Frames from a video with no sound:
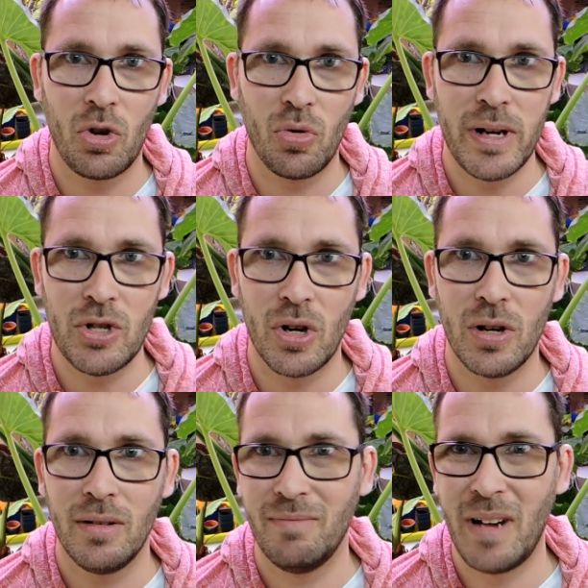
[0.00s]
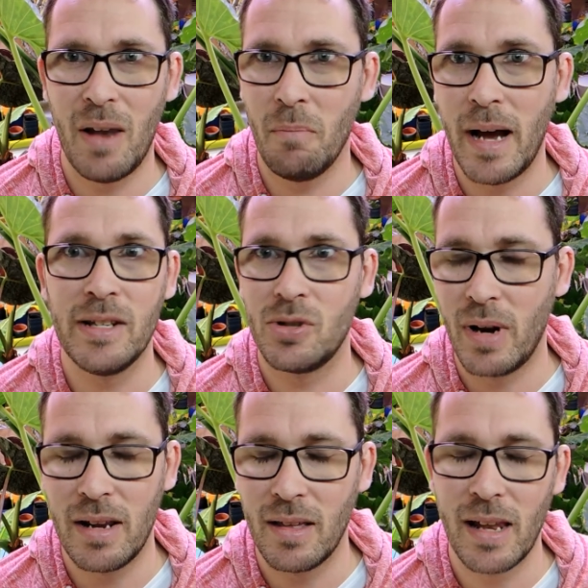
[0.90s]
creature, not mice
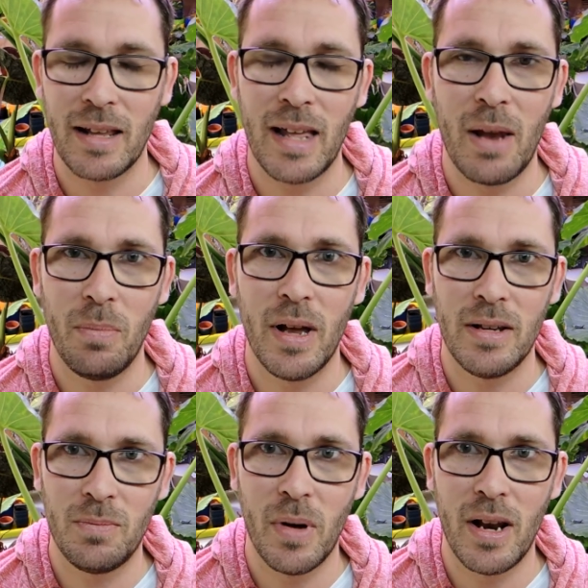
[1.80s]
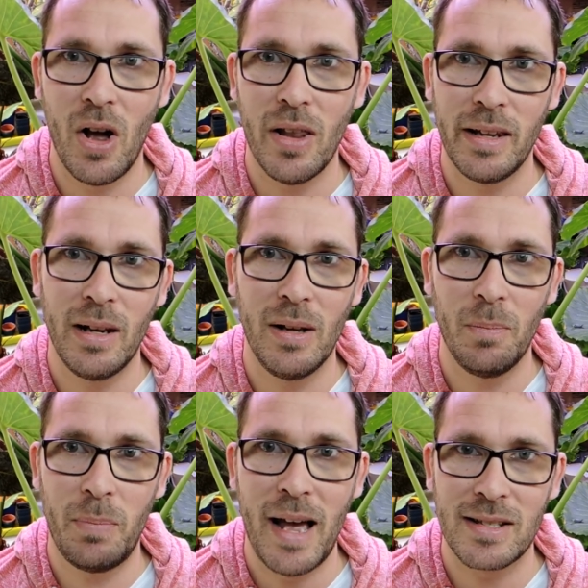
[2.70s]
or anything like that, but but all
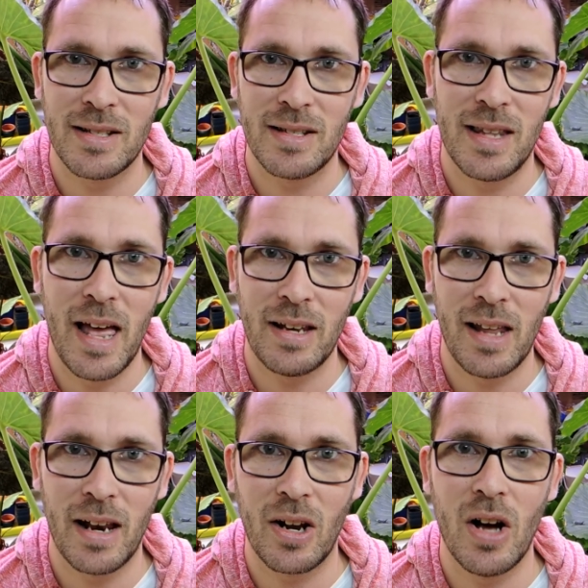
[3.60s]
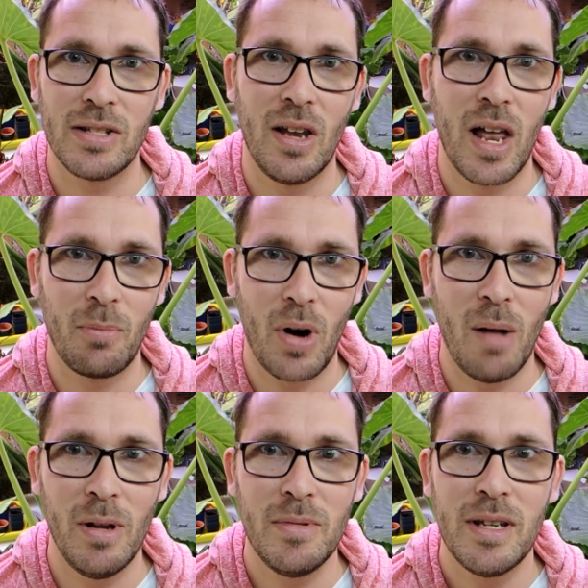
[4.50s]
little pests that that cause a lot of
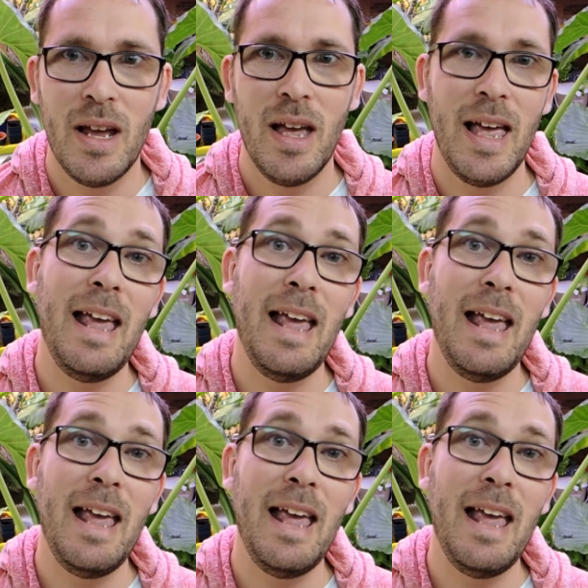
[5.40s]
problems